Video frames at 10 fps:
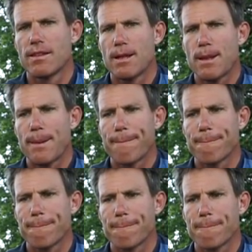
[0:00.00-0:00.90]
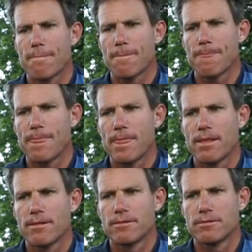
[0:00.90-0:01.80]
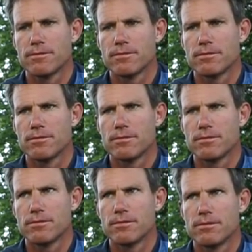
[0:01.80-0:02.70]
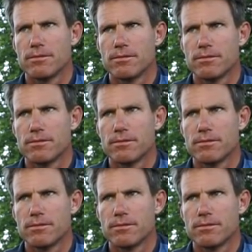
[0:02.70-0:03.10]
[no speech]